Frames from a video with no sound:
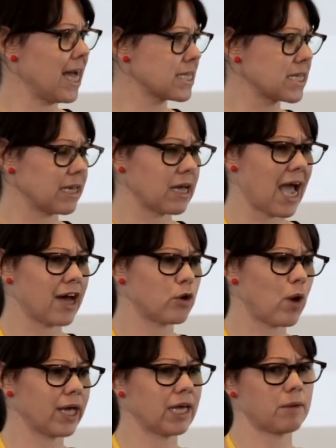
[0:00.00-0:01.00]
asking, how
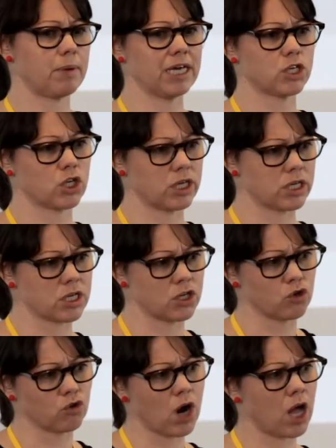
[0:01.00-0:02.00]
do I get a patient into
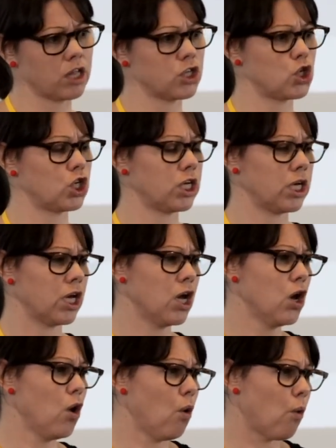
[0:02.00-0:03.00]
neurology?
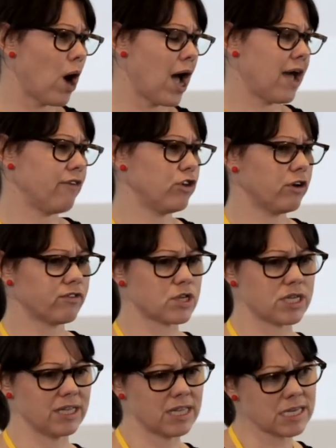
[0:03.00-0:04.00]
Have you ever
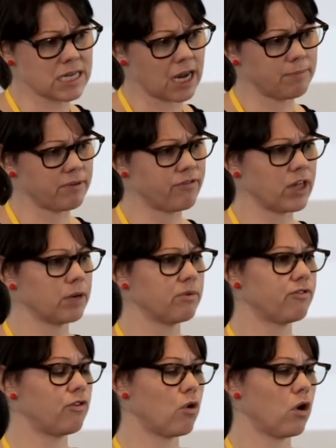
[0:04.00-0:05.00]
seen this type of thing
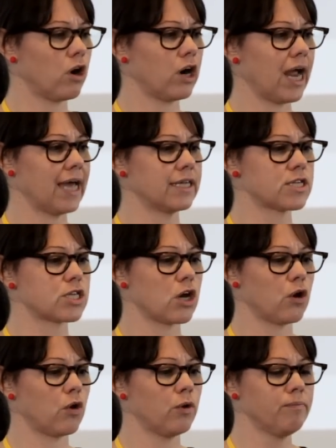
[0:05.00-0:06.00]
before? And
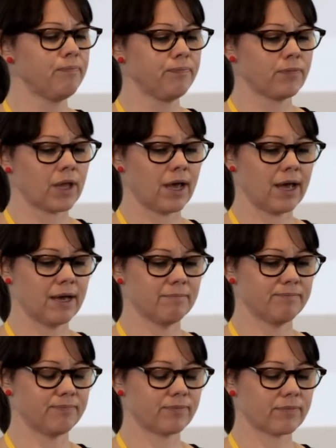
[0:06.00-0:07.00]
so
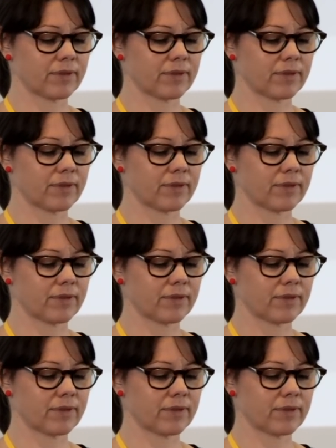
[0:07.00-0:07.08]
I